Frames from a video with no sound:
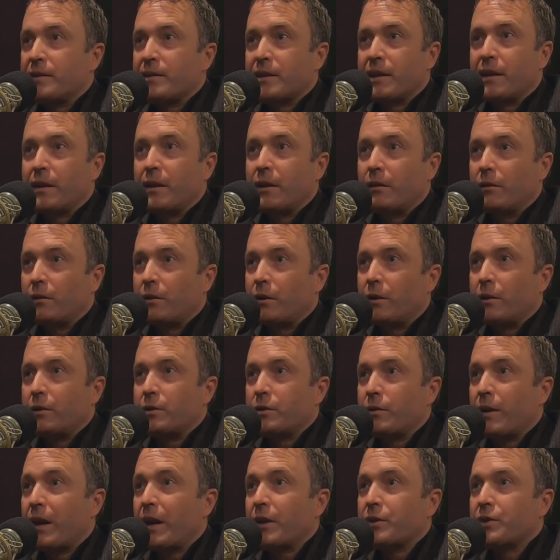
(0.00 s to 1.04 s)
It's getting a lot of
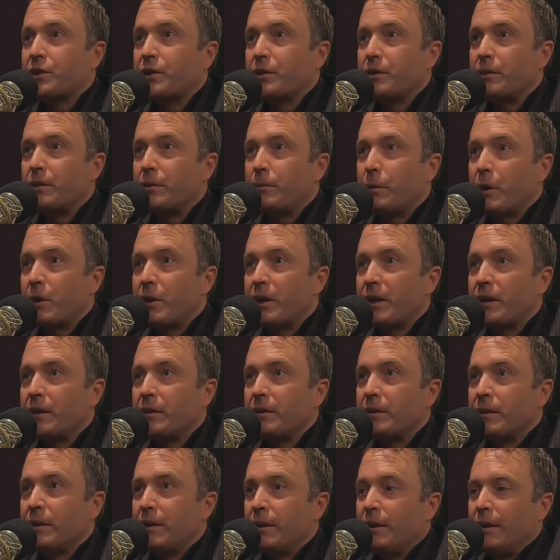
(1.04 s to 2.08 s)
traction in the market.